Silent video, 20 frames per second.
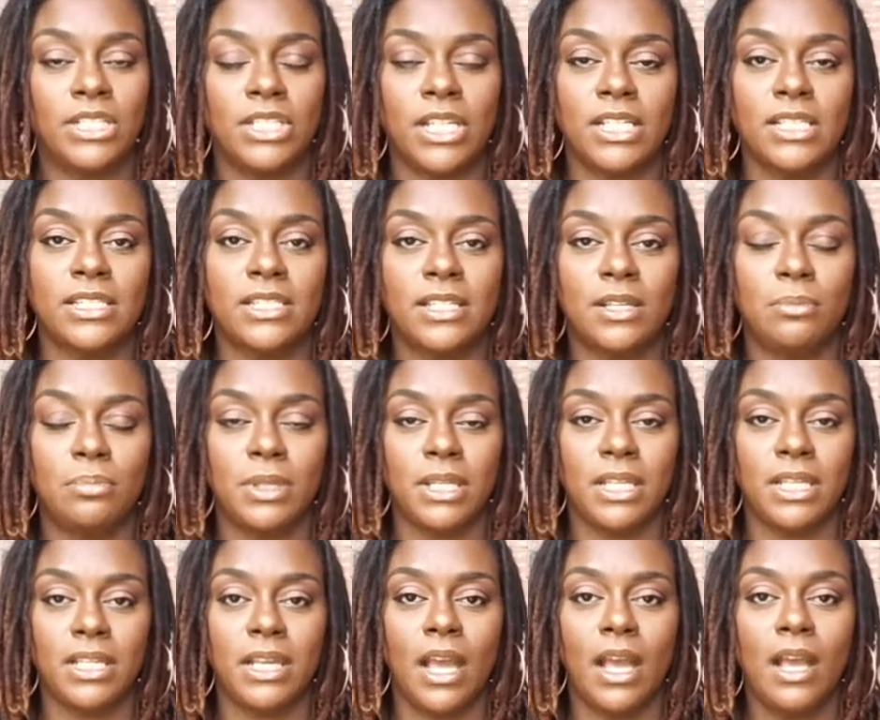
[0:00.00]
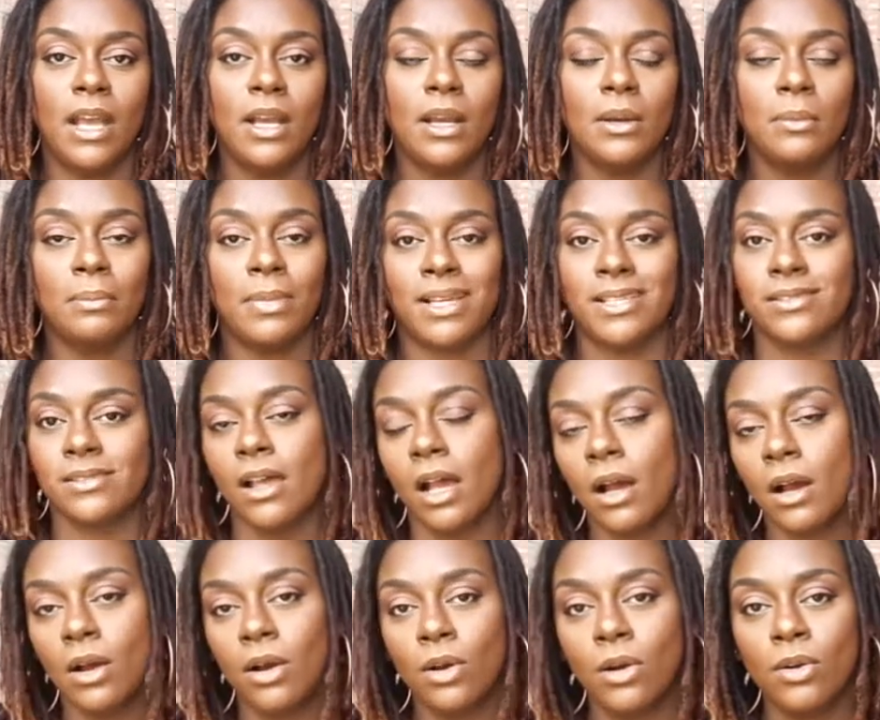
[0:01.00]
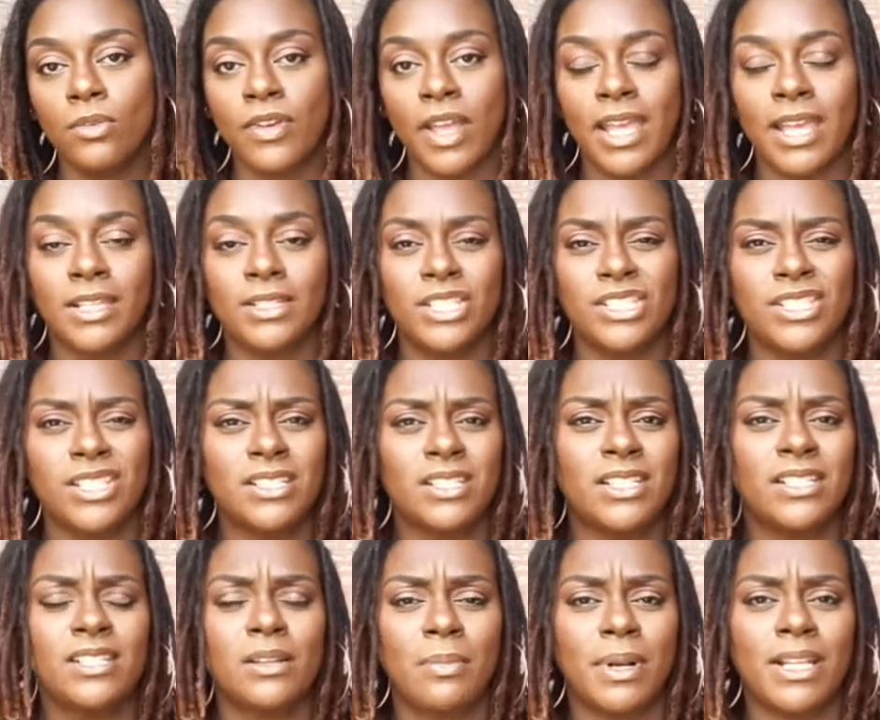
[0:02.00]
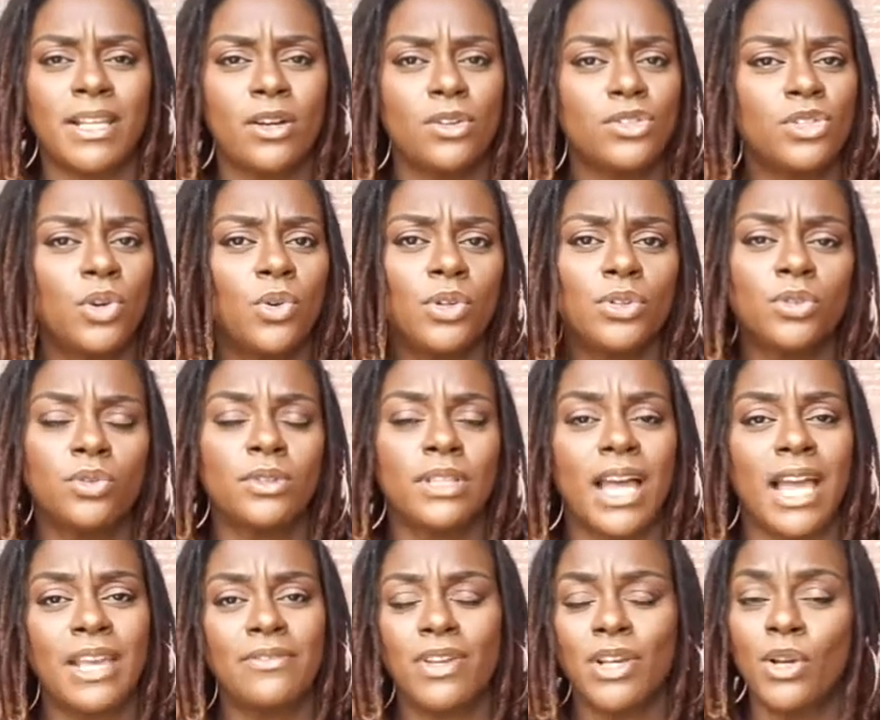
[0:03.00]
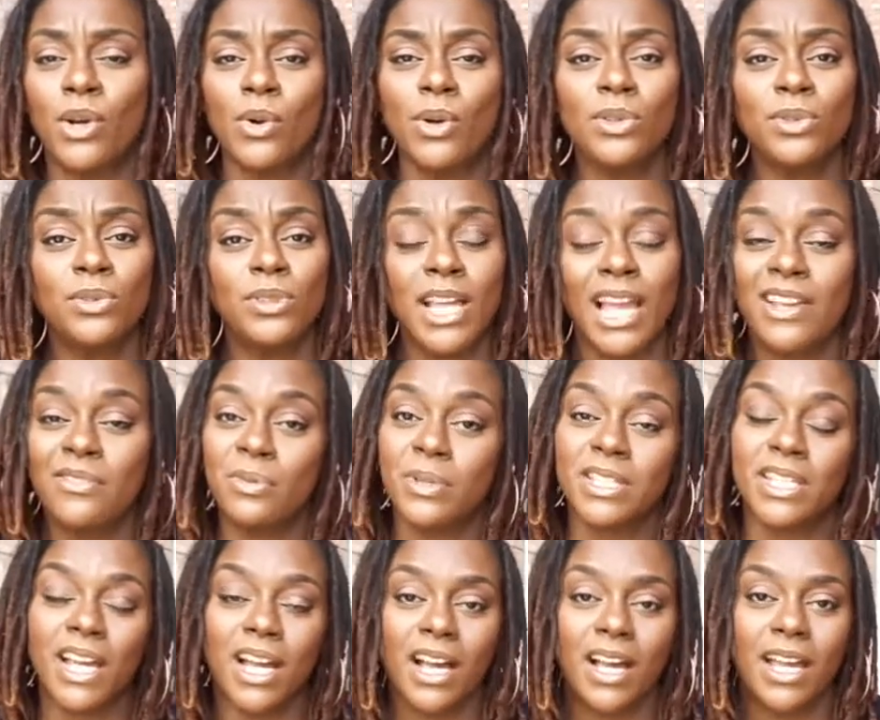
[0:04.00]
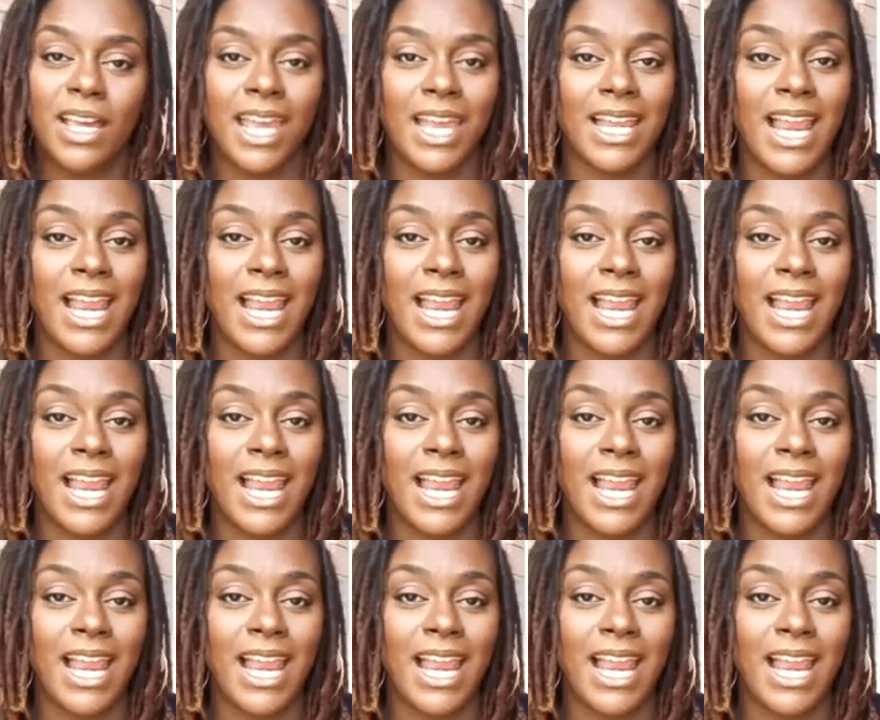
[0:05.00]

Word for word: just to be myself and just to see somebody else going through life and going through life with God.